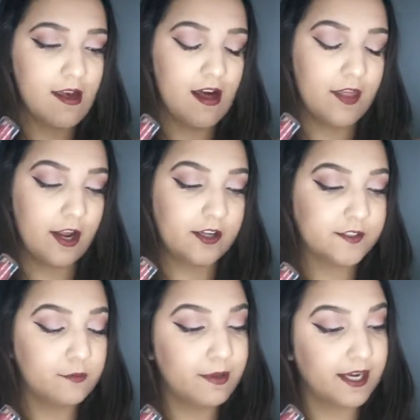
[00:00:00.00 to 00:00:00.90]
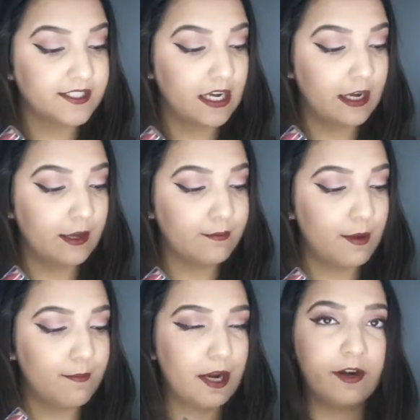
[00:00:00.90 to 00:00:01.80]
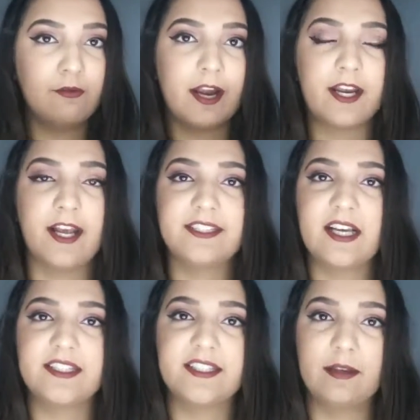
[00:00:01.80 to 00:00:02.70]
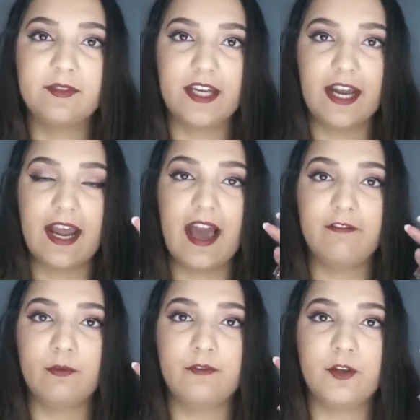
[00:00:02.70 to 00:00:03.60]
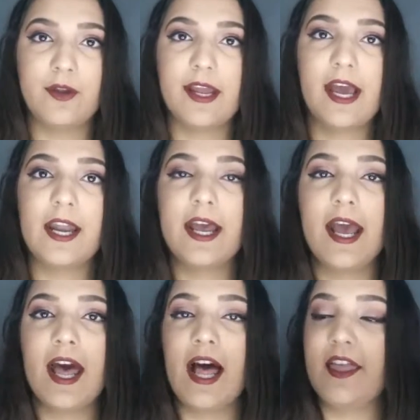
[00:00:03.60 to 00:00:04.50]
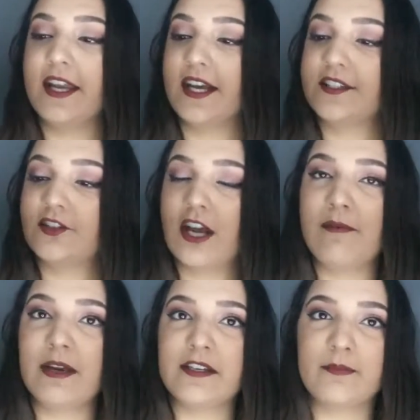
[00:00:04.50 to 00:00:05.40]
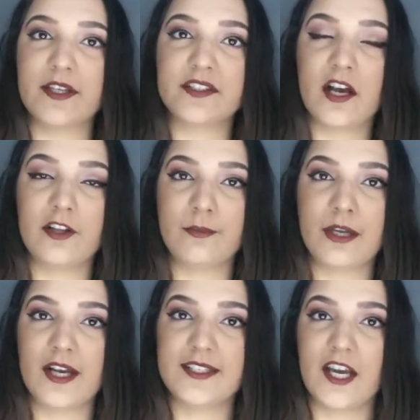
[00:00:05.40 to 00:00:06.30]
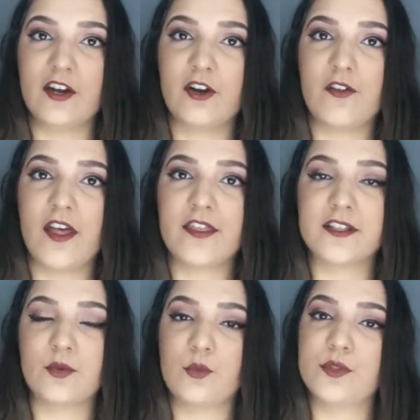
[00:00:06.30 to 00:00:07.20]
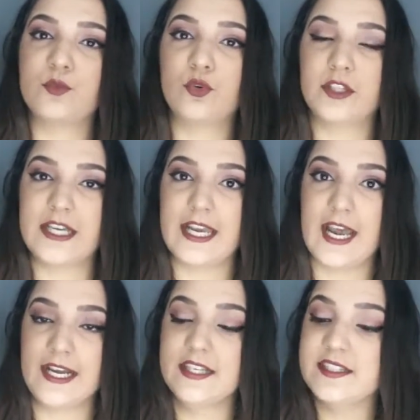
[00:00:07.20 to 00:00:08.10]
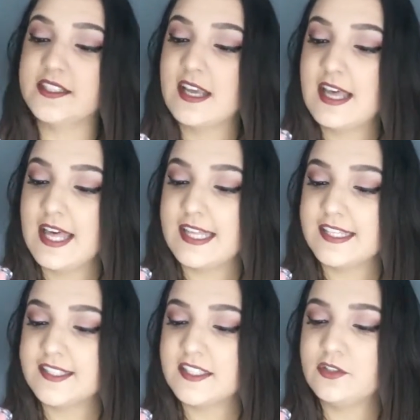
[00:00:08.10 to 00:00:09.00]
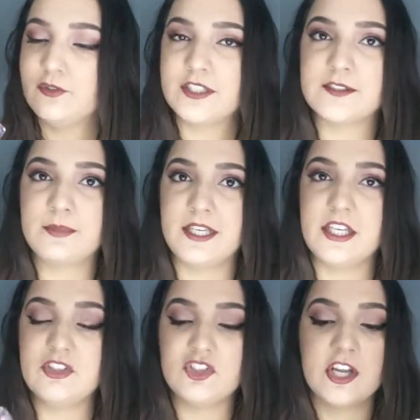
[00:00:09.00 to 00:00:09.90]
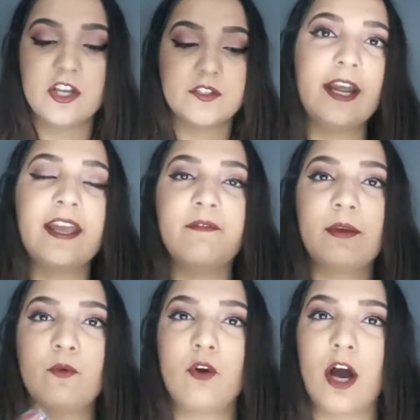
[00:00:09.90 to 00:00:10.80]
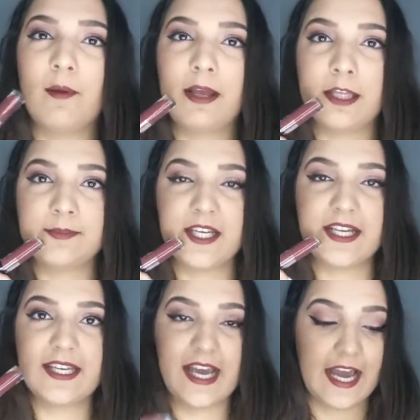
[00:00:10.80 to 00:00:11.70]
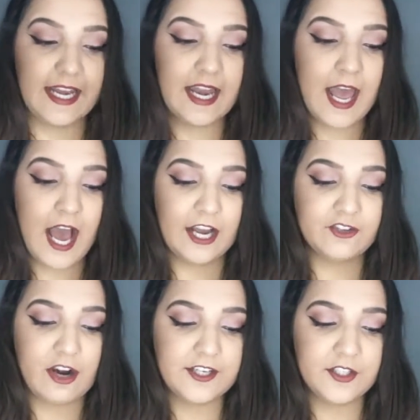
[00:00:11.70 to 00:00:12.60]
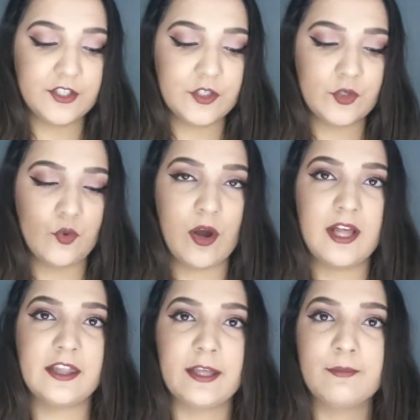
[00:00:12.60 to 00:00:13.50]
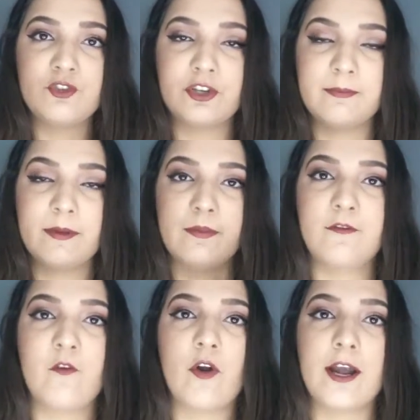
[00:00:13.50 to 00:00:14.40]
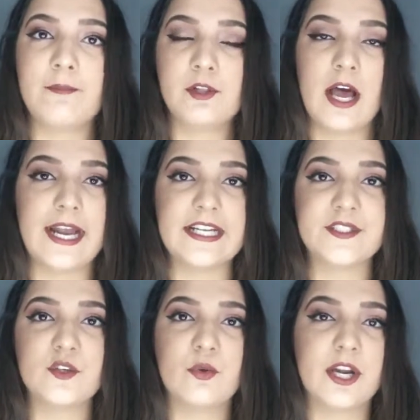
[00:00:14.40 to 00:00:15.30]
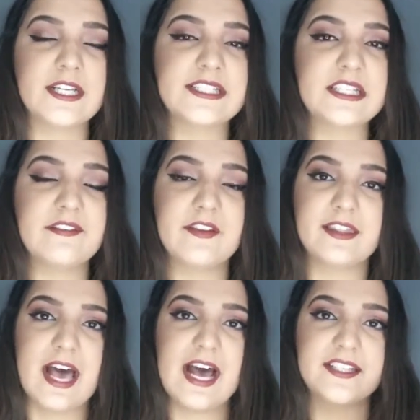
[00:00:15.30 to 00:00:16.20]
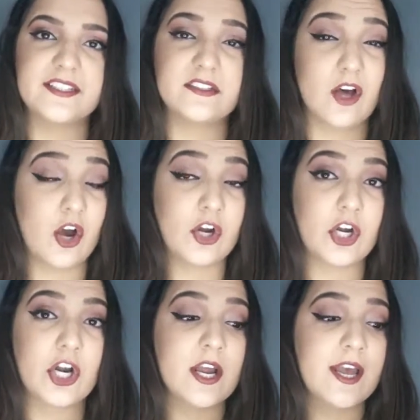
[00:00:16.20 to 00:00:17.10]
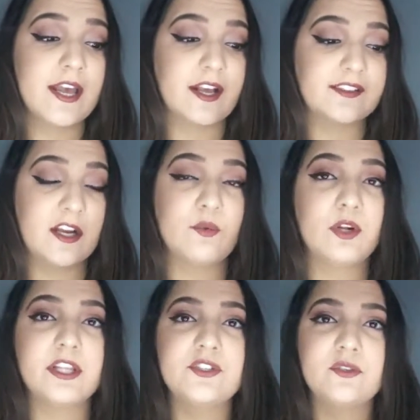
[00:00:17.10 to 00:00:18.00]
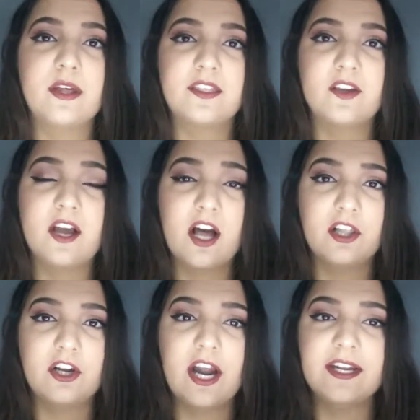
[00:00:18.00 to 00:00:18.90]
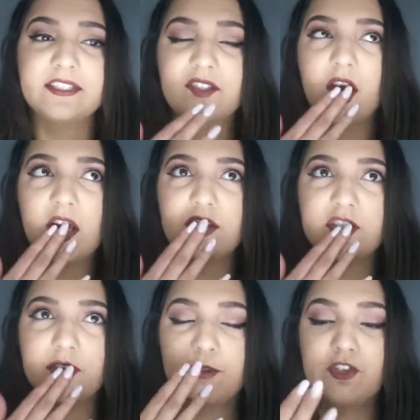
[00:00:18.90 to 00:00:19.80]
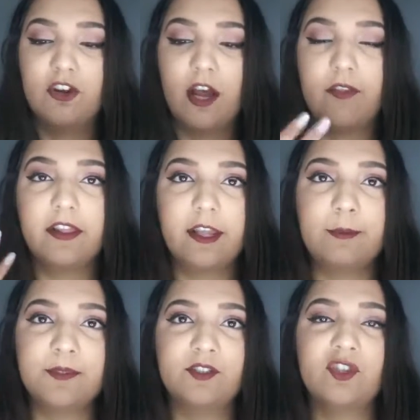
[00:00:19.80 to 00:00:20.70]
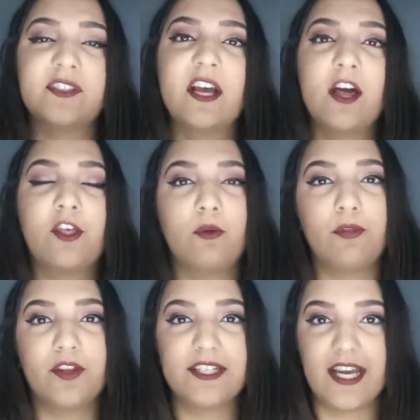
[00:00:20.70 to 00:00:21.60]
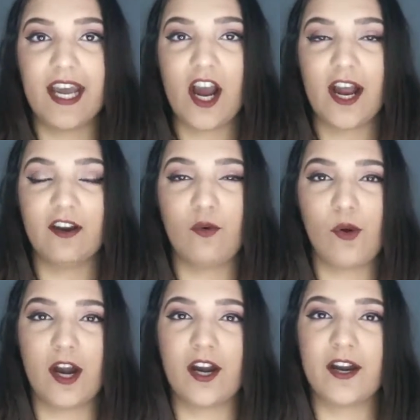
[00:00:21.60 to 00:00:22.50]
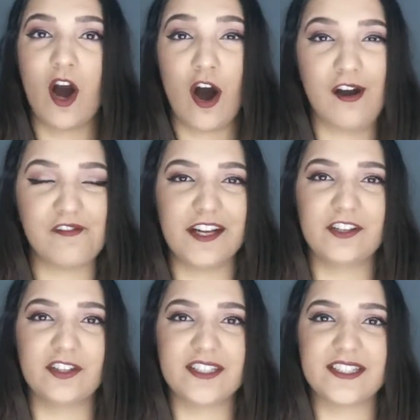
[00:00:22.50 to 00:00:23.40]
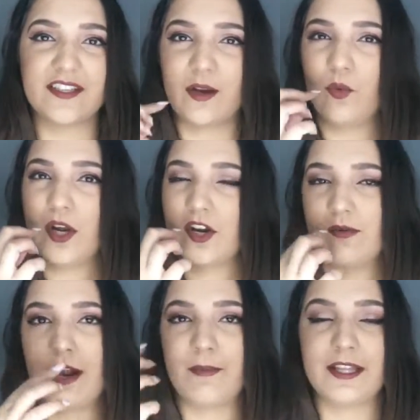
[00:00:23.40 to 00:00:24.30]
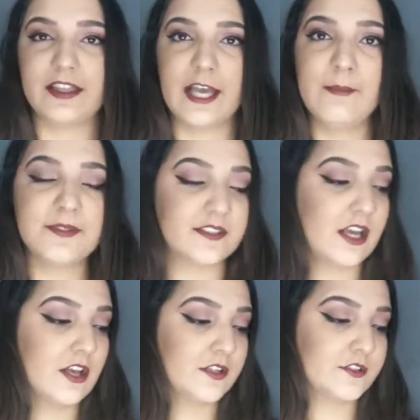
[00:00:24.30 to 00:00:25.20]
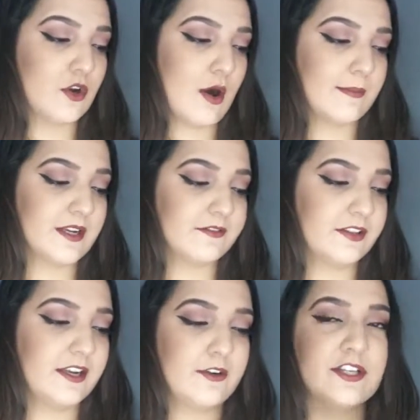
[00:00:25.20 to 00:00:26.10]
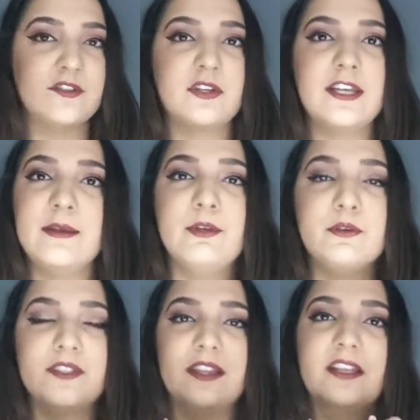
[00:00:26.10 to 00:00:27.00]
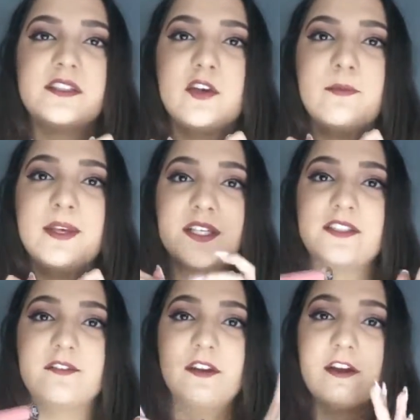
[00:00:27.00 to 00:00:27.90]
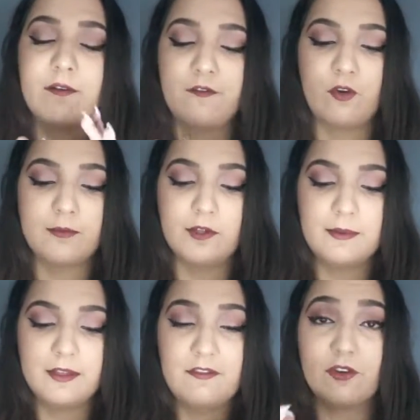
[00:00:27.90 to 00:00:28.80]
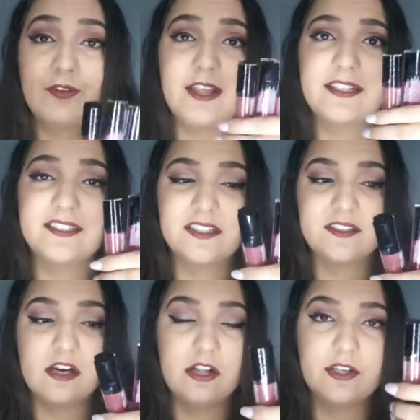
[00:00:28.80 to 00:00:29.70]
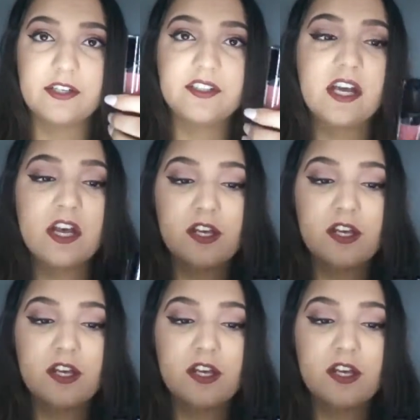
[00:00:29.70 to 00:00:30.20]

And then I also picked up Berry Recognize that same day, and I haven't reviewed it yet. And then yesterday I picked up this color because I heard that this one was really nice, and this is Nudist Peach. So I Give Me Mocha on my lips again. I tried to do a lip treatment before I applied it, so we're gonna see if it lasts longer, because I really do like the color, and it's not super dry on the lips. It's just throughout the day kind of wear it off, and it looks like weird around my lips. So I'm definitely going to keep using these though, because they're very affordable. I believe they're only like six dollars.